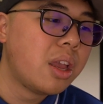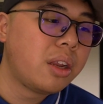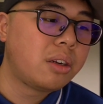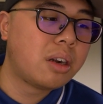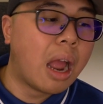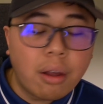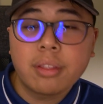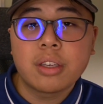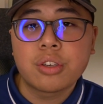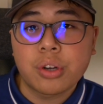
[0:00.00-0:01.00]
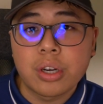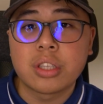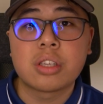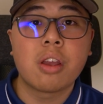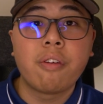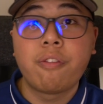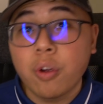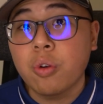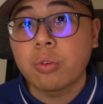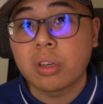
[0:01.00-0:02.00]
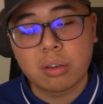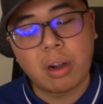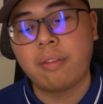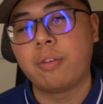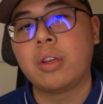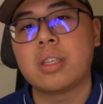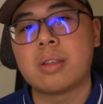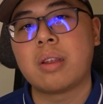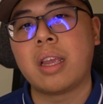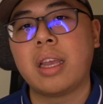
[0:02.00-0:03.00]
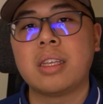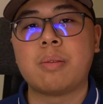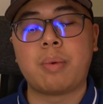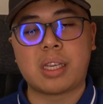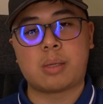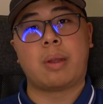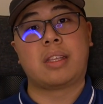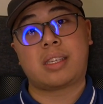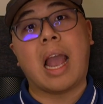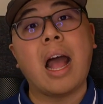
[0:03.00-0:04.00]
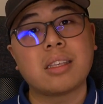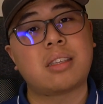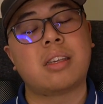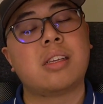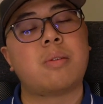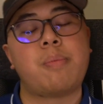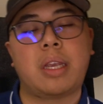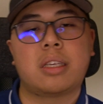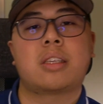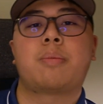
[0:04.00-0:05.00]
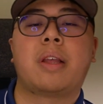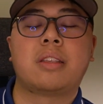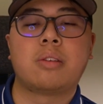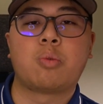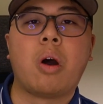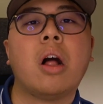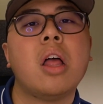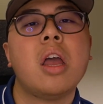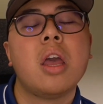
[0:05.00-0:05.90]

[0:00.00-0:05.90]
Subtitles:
your health insurance, food, right? Food is a big expense. Gas is a big expense as well.